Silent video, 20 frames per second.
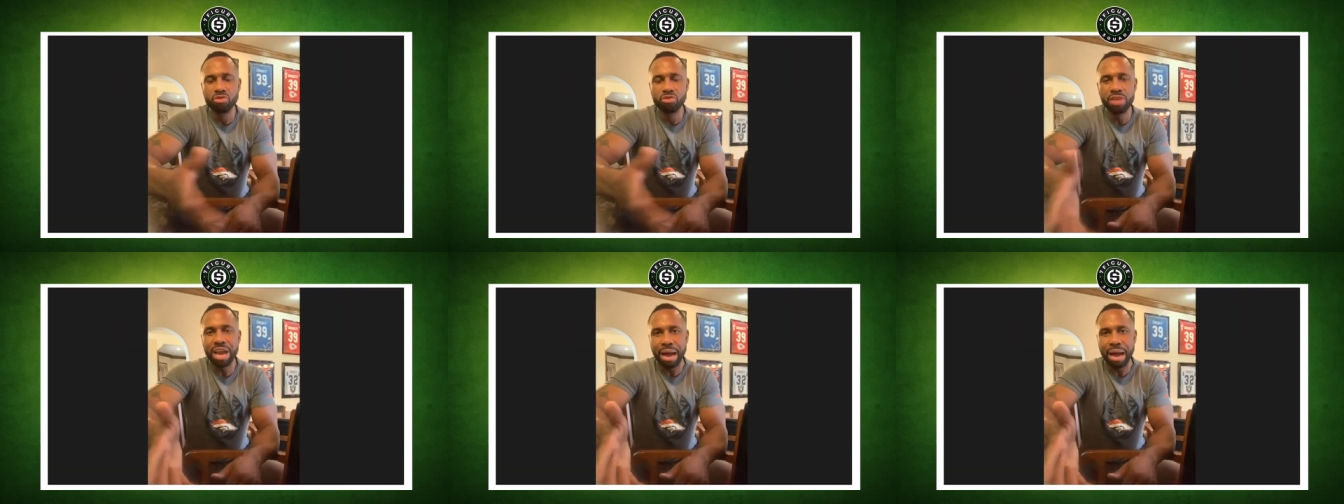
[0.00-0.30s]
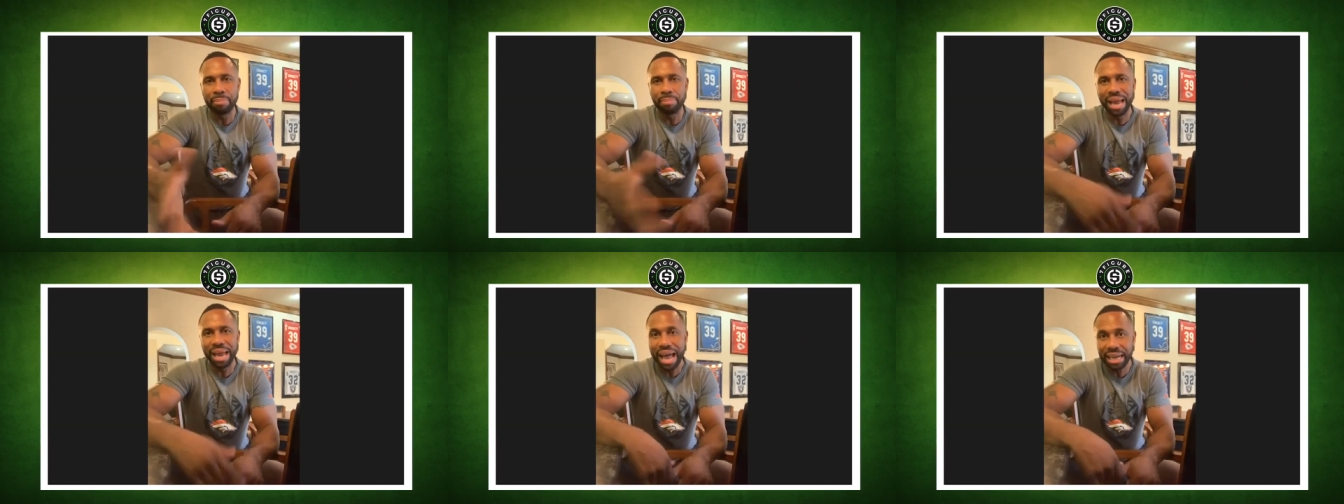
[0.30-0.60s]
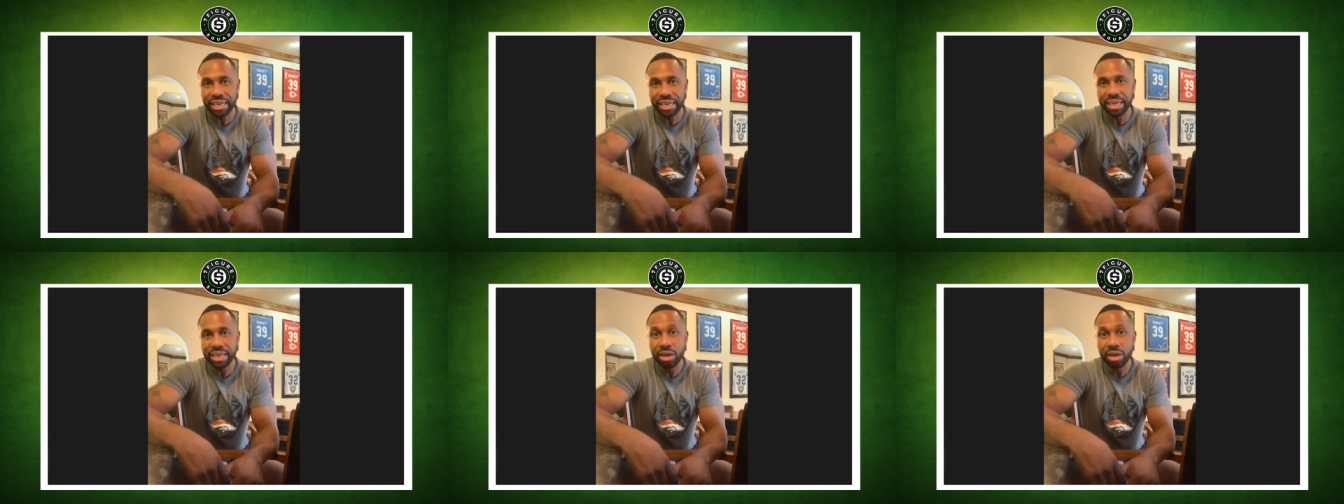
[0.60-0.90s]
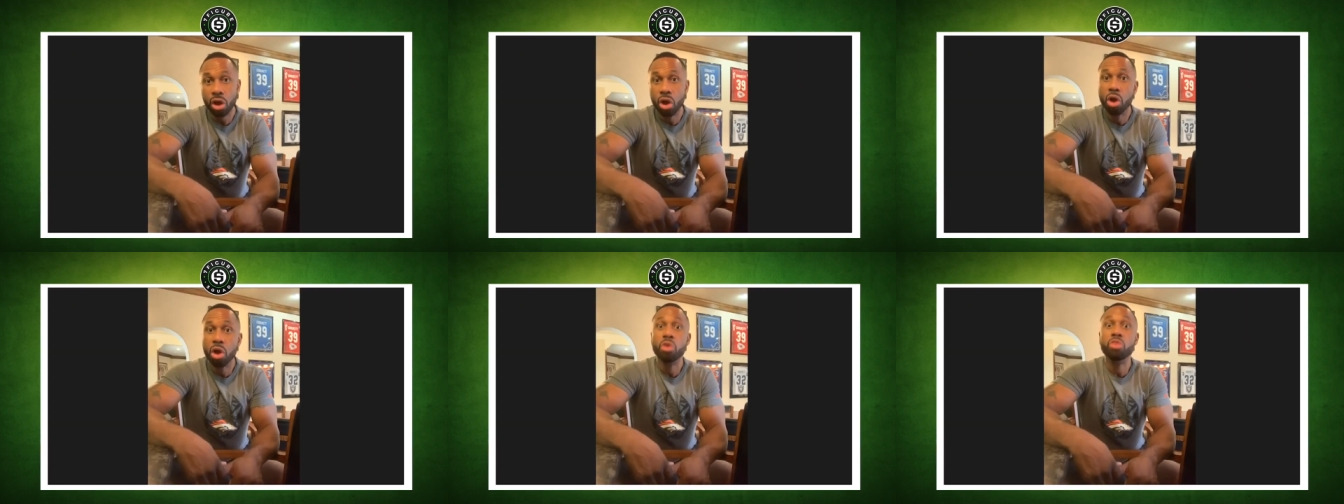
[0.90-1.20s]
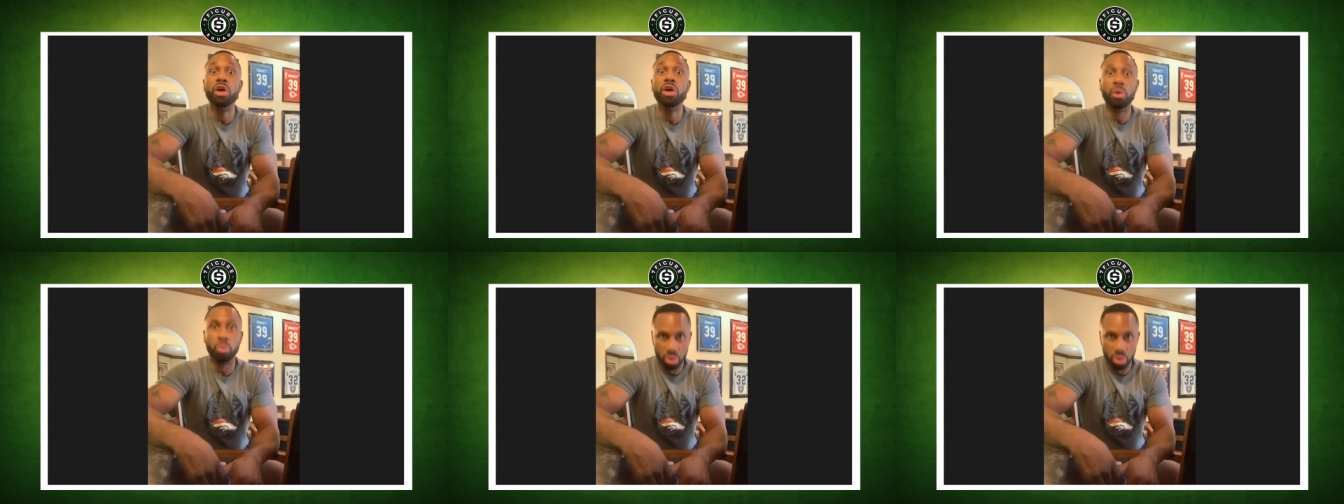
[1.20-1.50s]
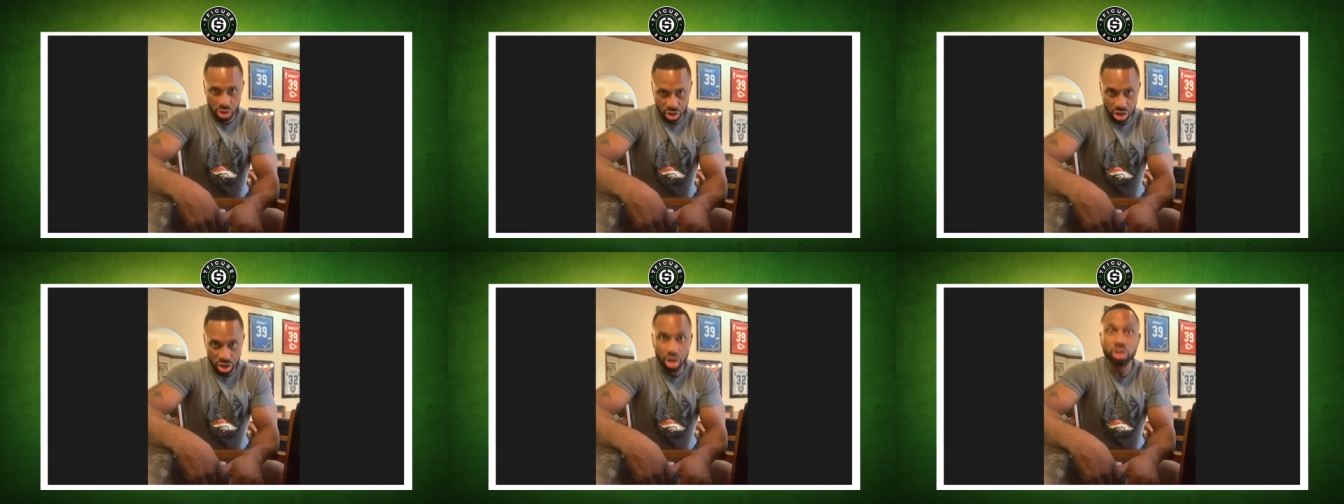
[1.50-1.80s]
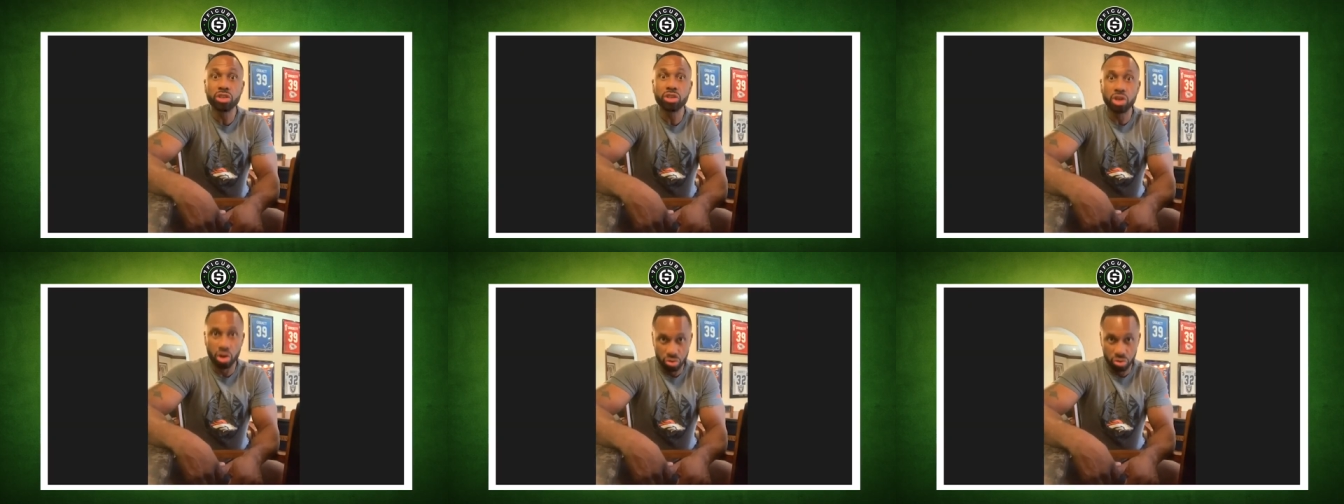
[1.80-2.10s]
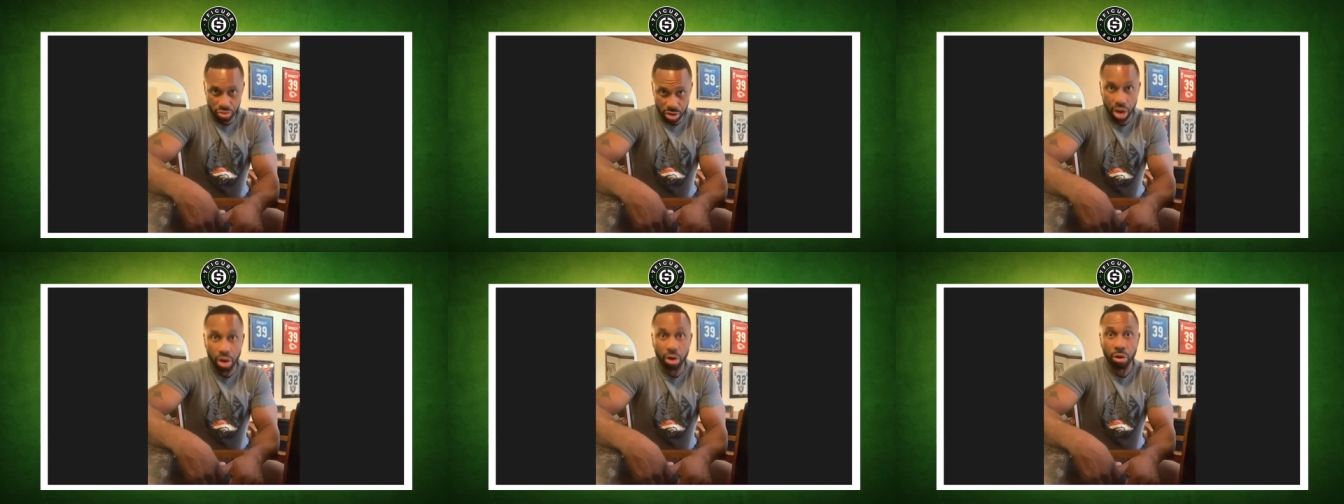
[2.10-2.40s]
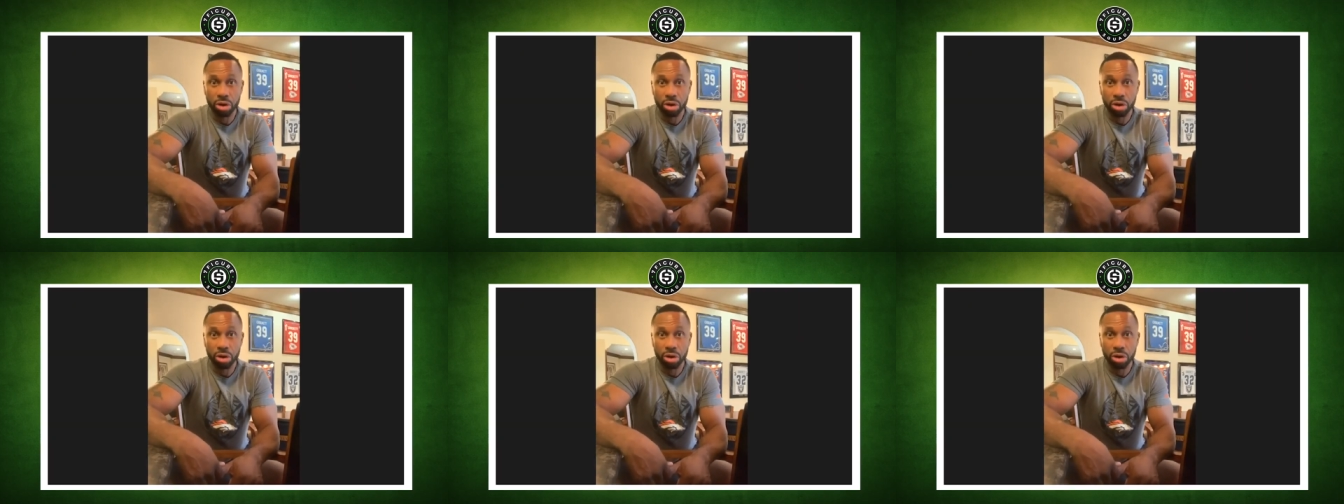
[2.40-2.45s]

you're not blocking, the world's gonna know.